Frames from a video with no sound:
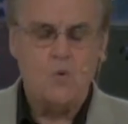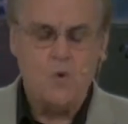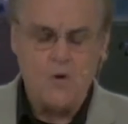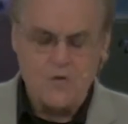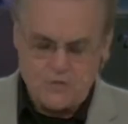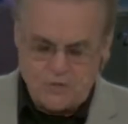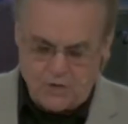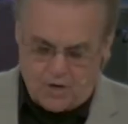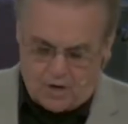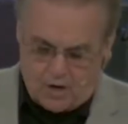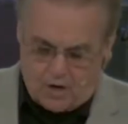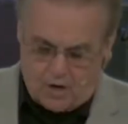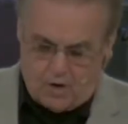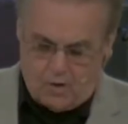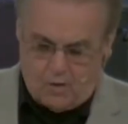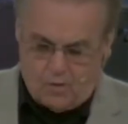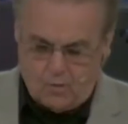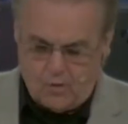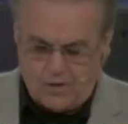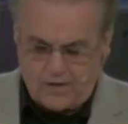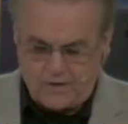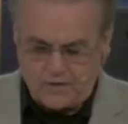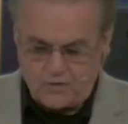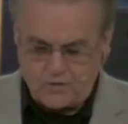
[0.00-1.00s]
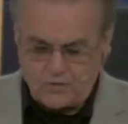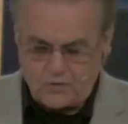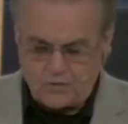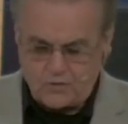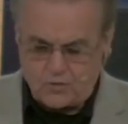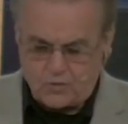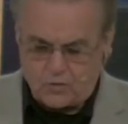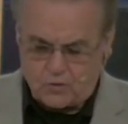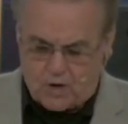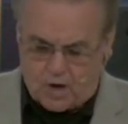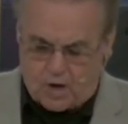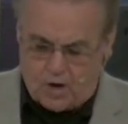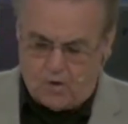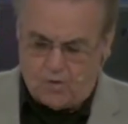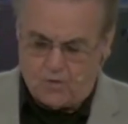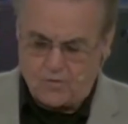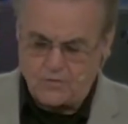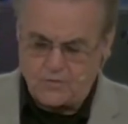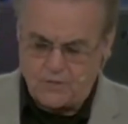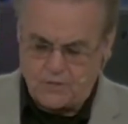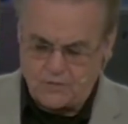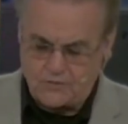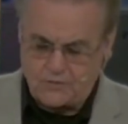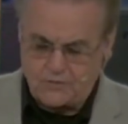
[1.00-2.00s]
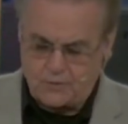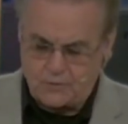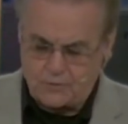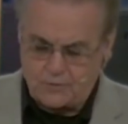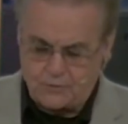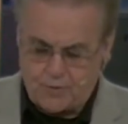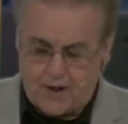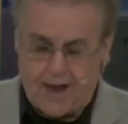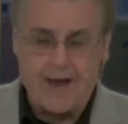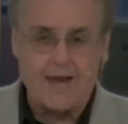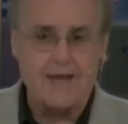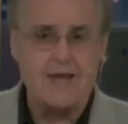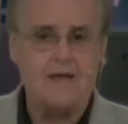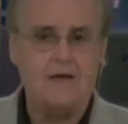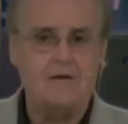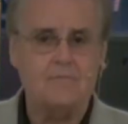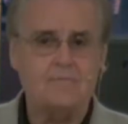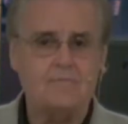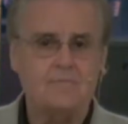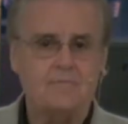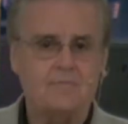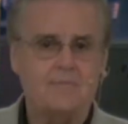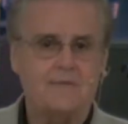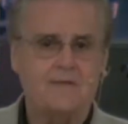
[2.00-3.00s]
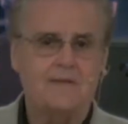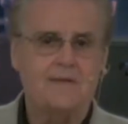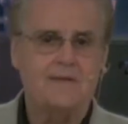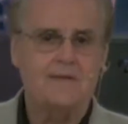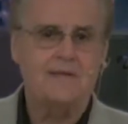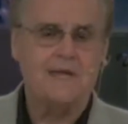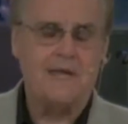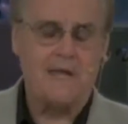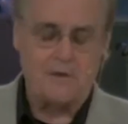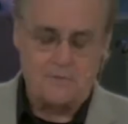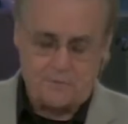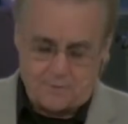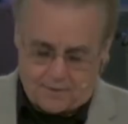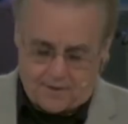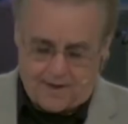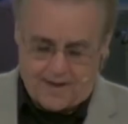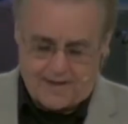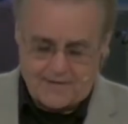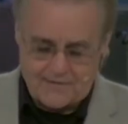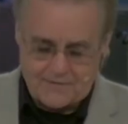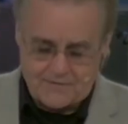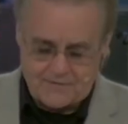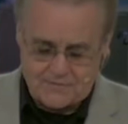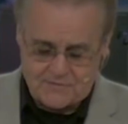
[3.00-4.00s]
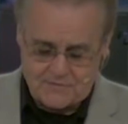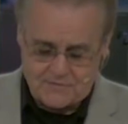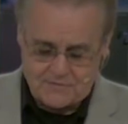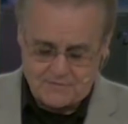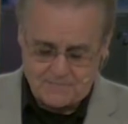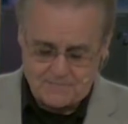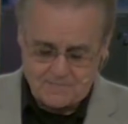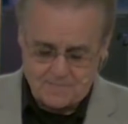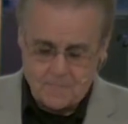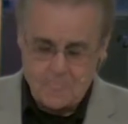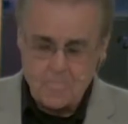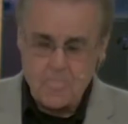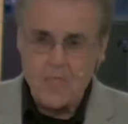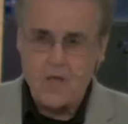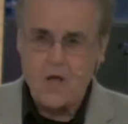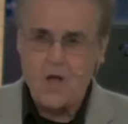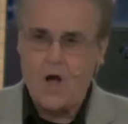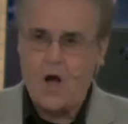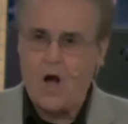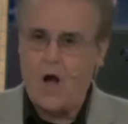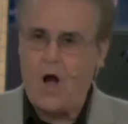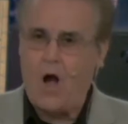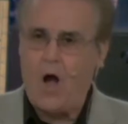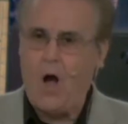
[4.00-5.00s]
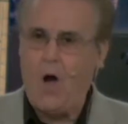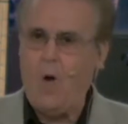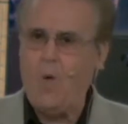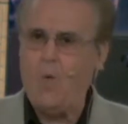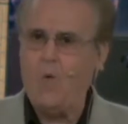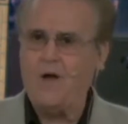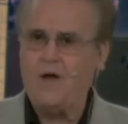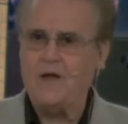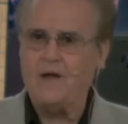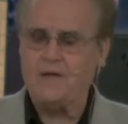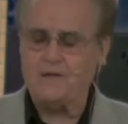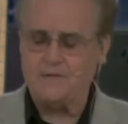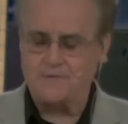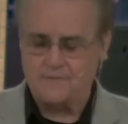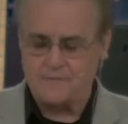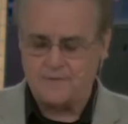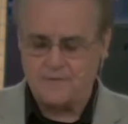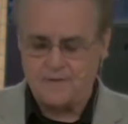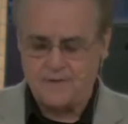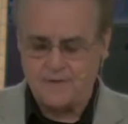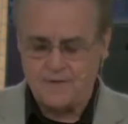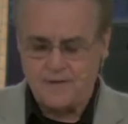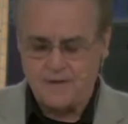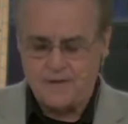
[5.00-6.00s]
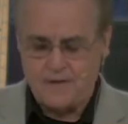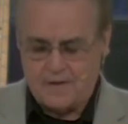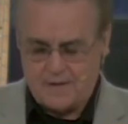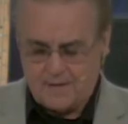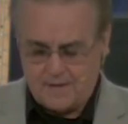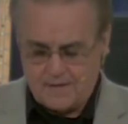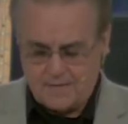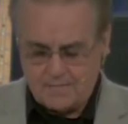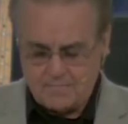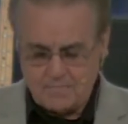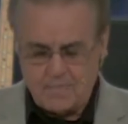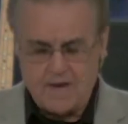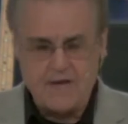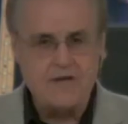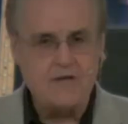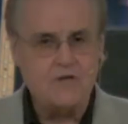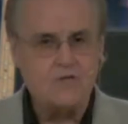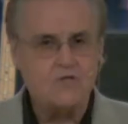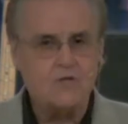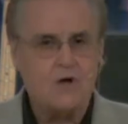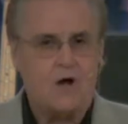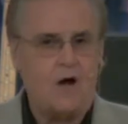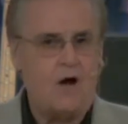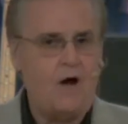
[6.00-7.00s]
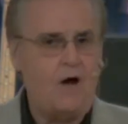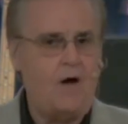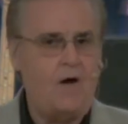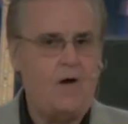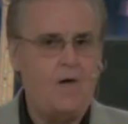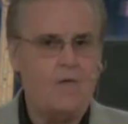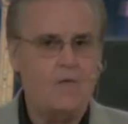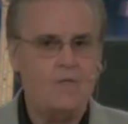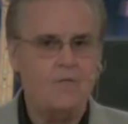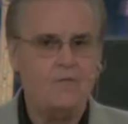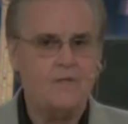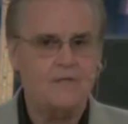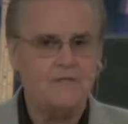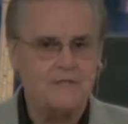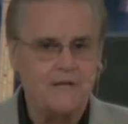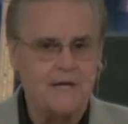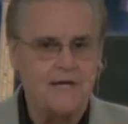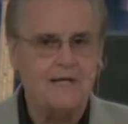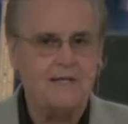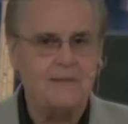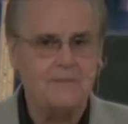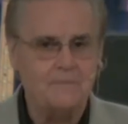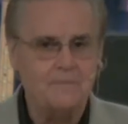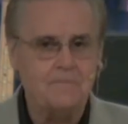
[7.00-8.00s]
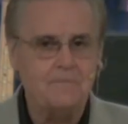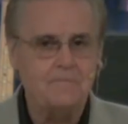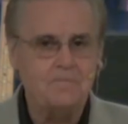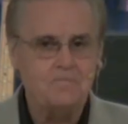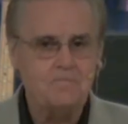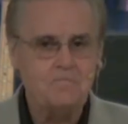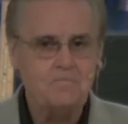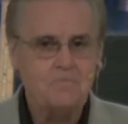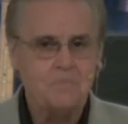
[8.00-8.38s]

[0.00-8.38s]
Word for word: which always calls us to triumph in Christ. Always means all the time.